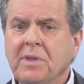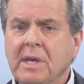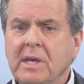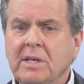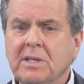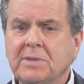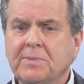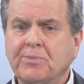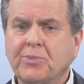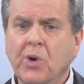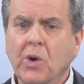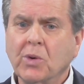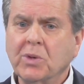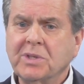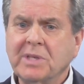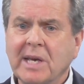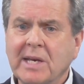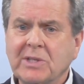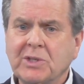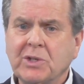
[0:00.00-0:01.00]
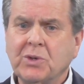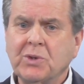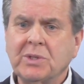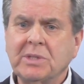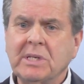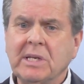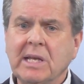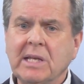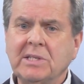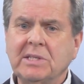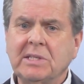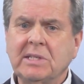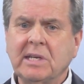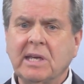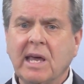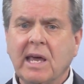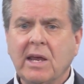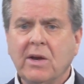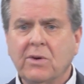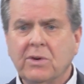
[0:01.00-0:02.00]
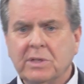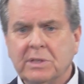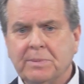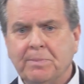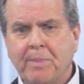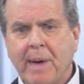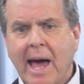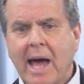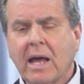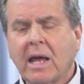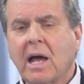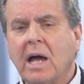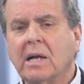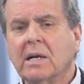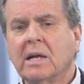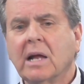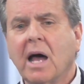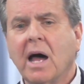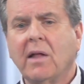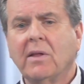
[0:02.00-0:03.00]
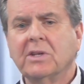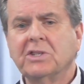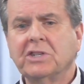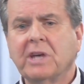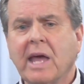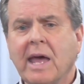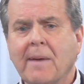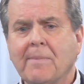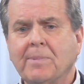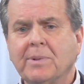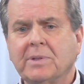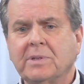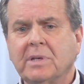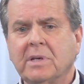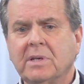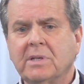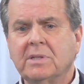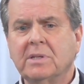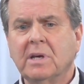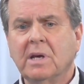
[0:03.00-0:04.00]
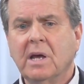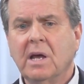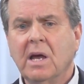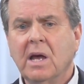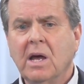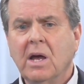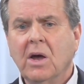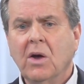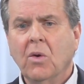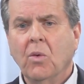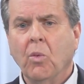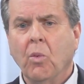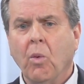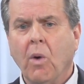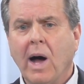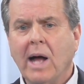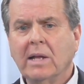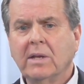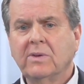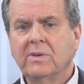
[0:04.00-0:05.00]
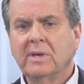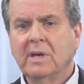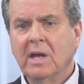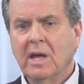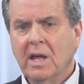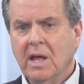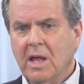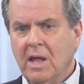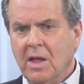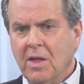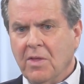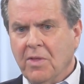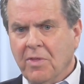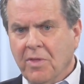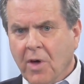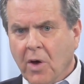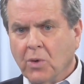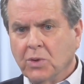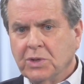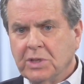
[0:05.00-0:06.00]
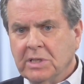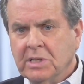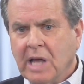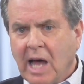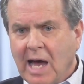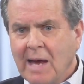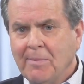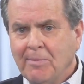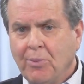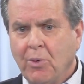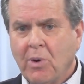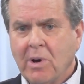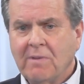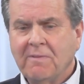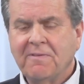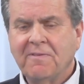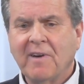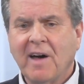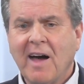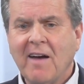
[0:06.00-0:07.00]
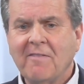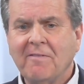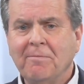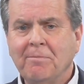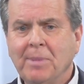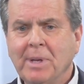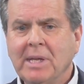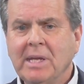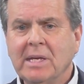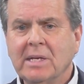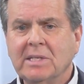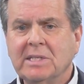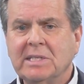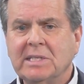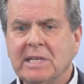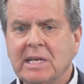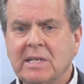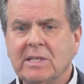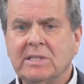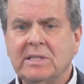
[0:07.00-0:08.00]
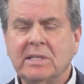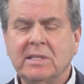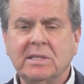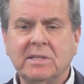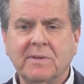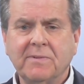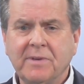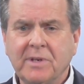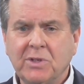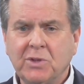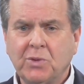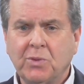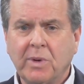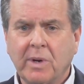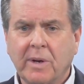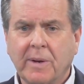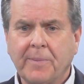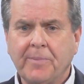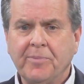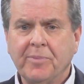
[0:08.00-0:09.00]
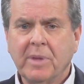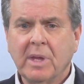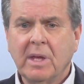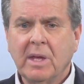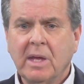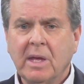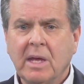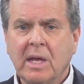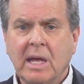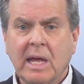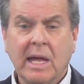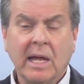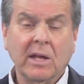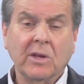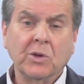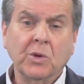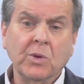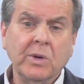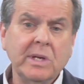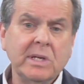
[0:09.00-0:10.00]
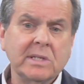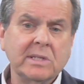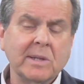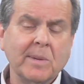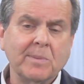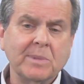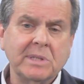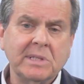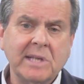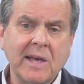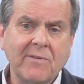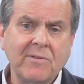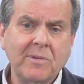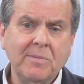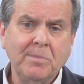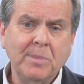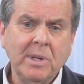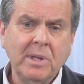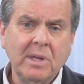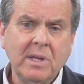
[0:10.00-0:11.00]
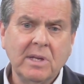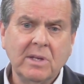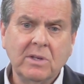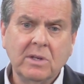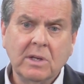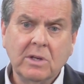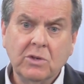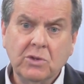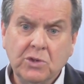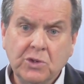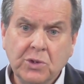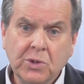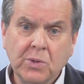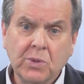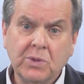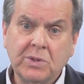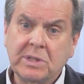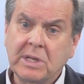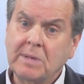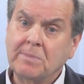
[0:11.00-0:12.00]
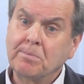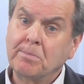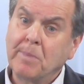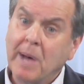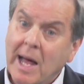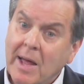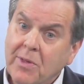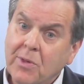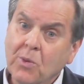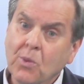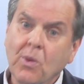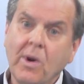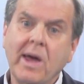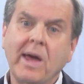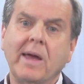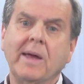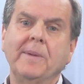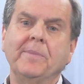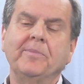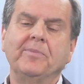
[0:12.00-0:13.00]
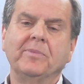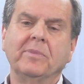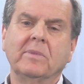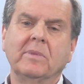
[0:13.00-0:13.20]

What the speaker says: these protesters and instigators back on college campuses want those 9.5 million citizens of Israel, including some 7 million Jews, and by the way,